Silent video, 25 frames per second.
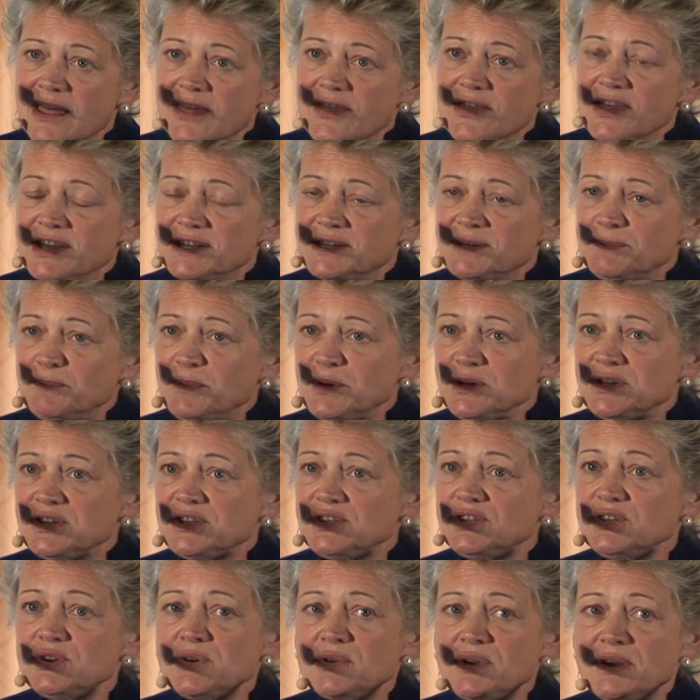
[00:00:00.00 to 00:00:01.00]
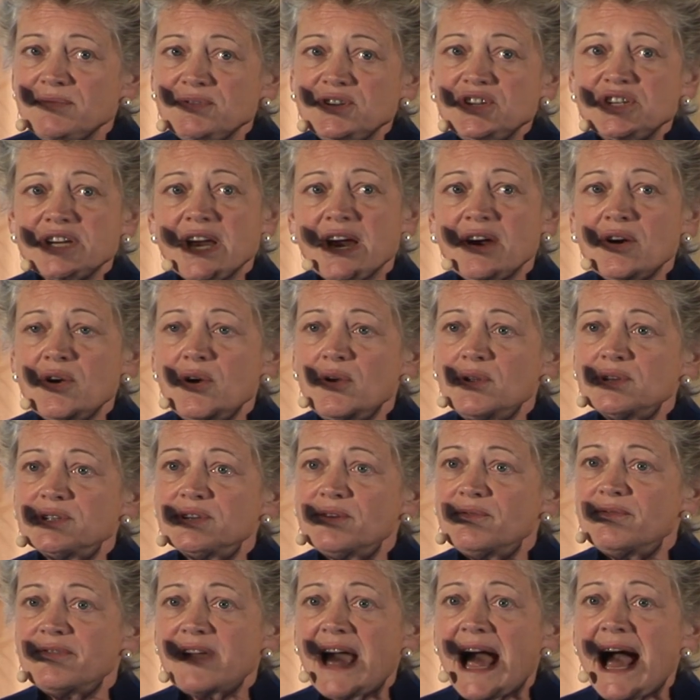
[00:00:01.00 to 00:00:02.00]
This pursuit of
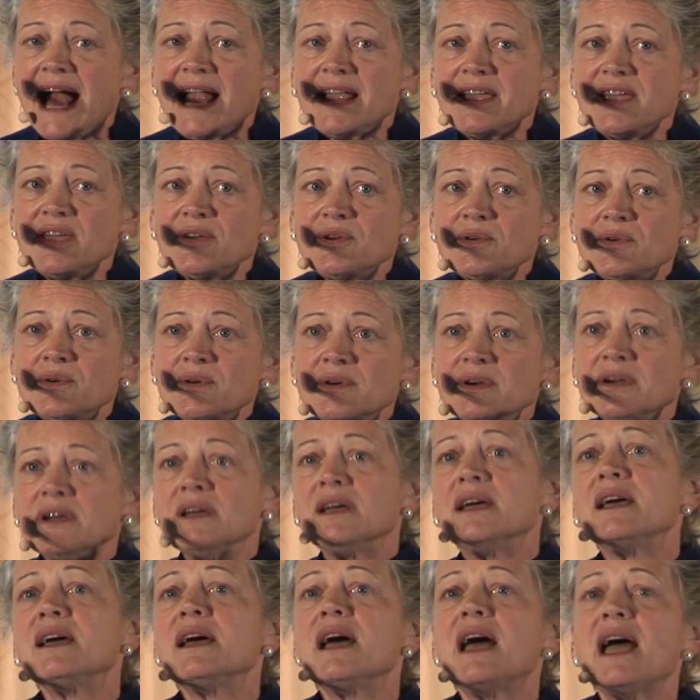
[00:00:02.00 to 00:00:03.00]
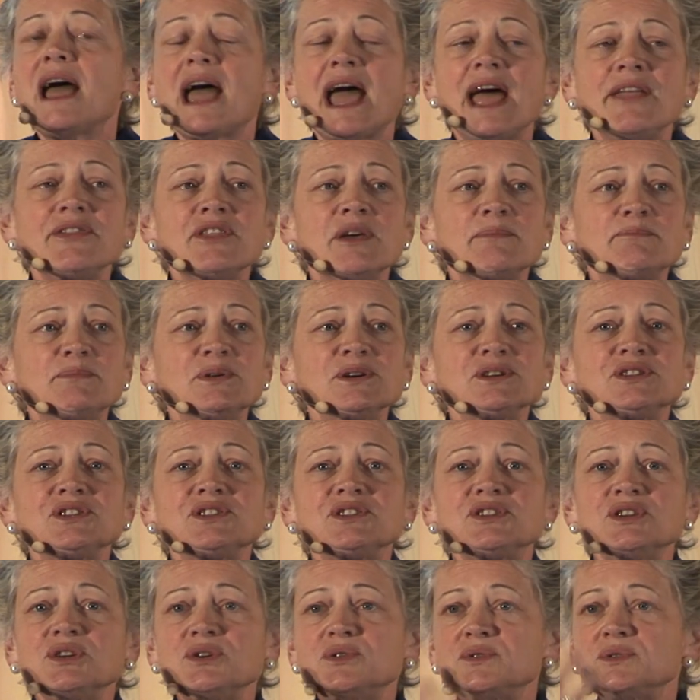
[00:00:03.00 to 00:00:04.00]
shareholder value and the
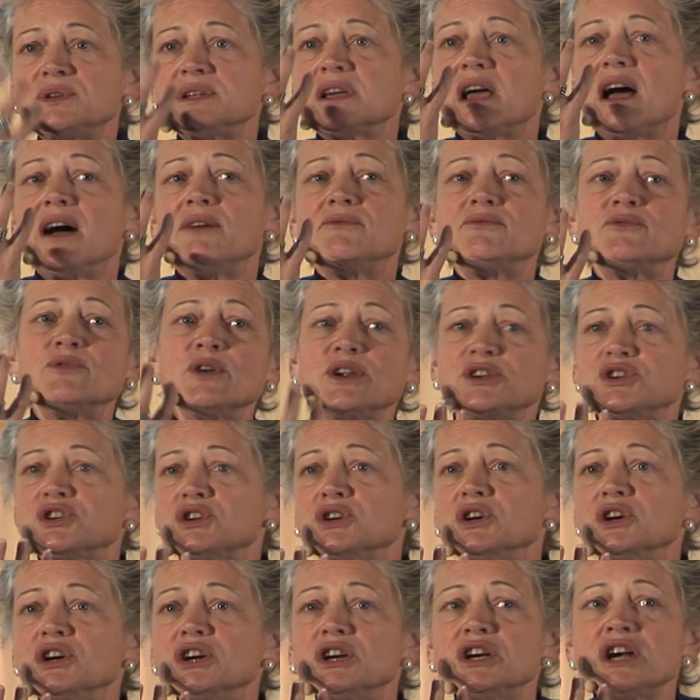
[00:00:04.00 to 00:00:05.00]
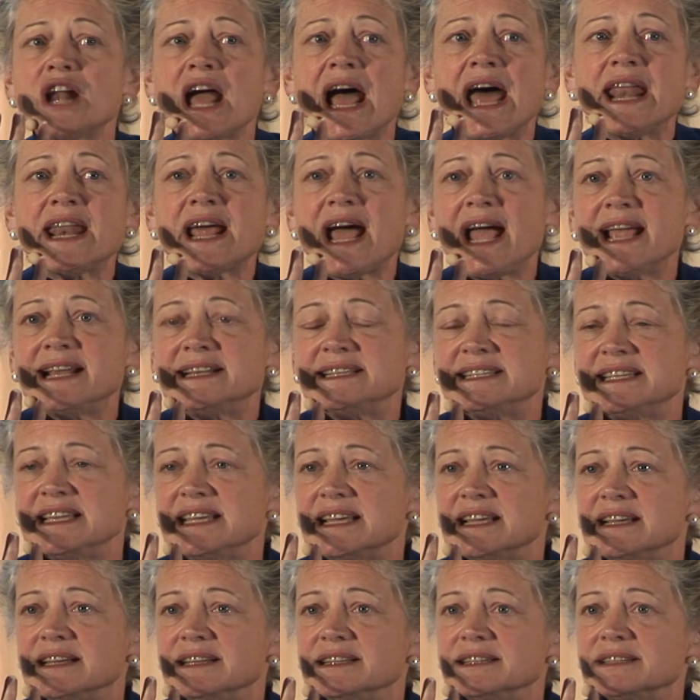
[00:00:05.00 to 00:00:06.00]
pursuit of return on
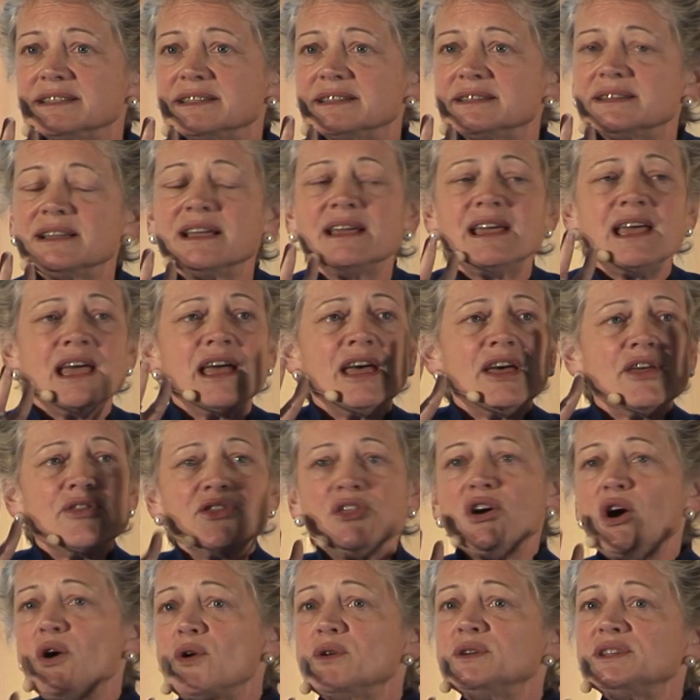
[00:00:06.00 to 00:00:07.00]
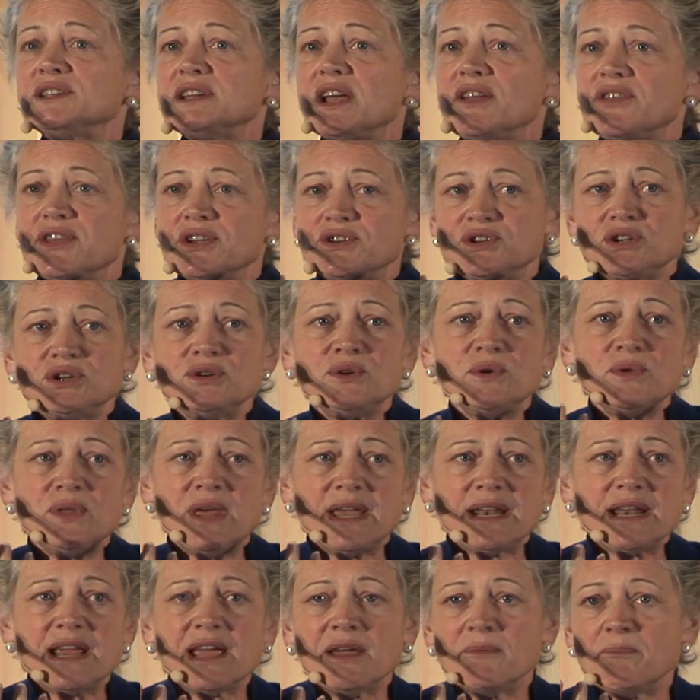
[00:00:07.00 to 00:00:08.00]
ideas. Those are the two
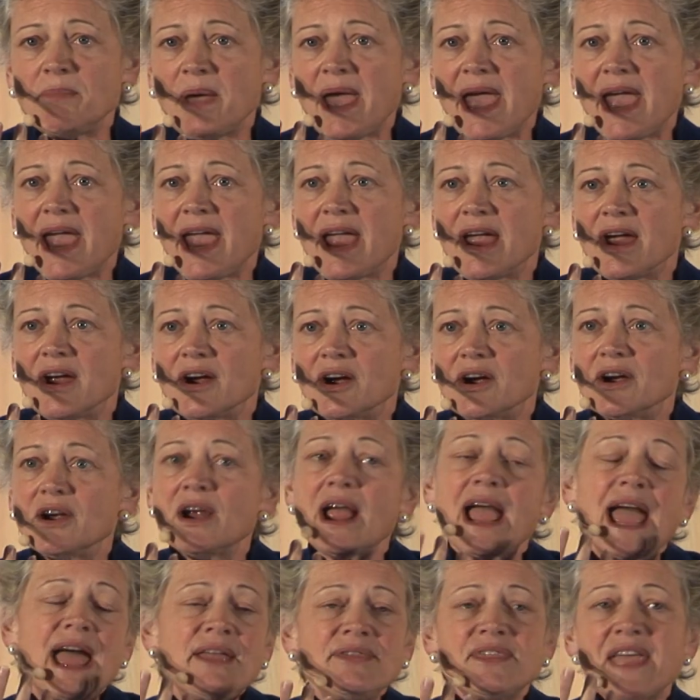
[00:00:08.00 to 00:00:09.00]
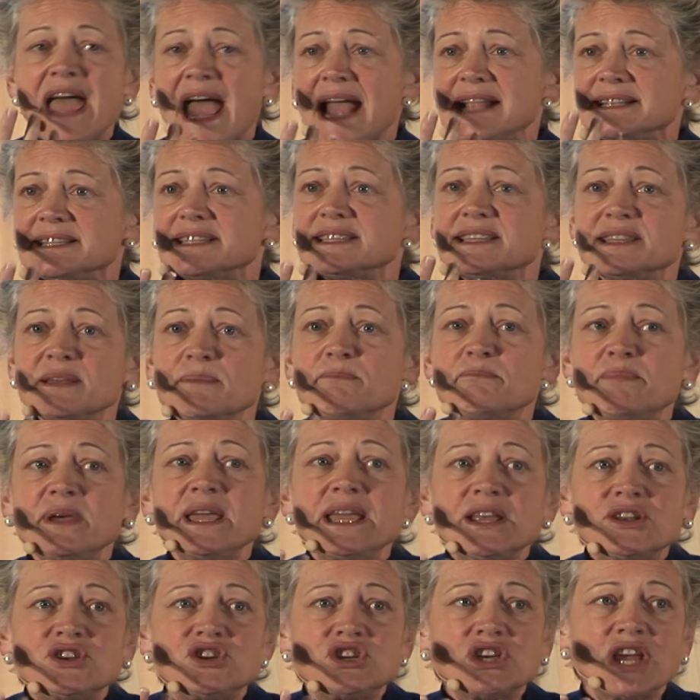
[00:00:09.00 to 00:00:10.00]
that compare, and that's the
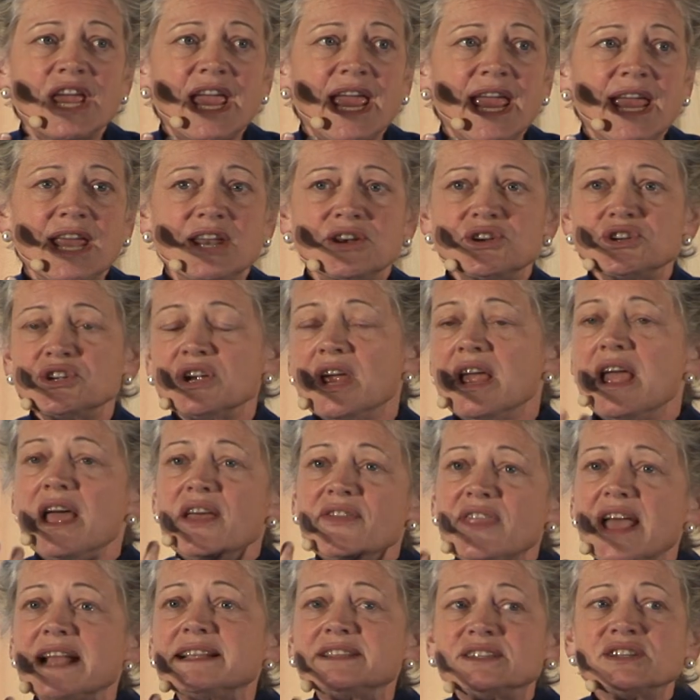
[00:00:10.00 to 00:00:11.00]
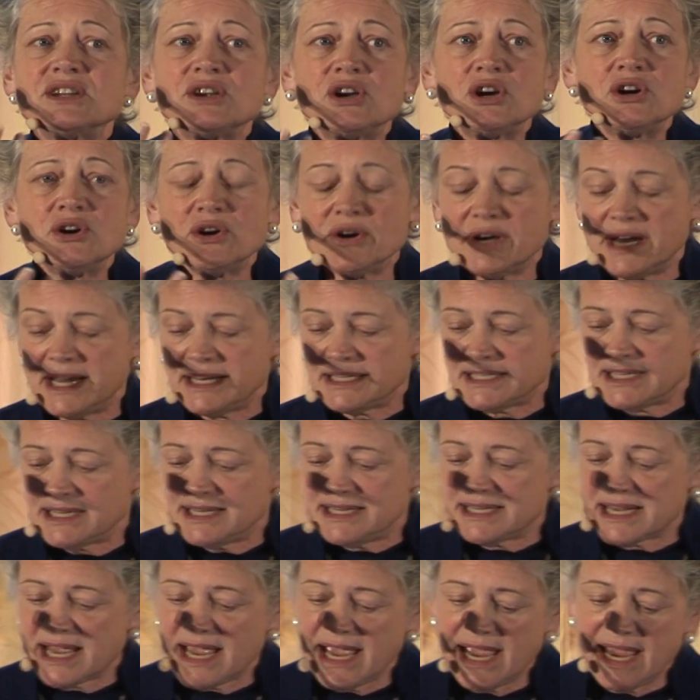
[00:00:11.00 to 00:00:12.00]
big change that's occurring
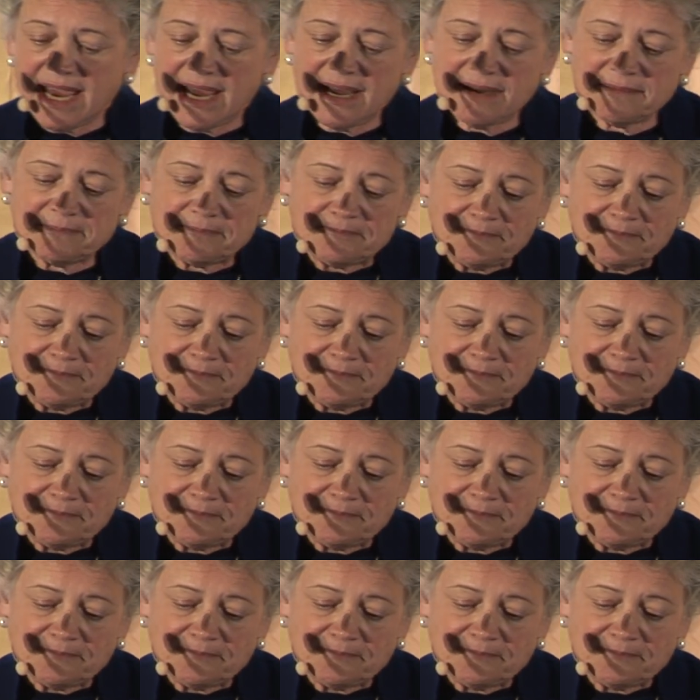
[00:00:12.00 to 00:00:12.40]
today.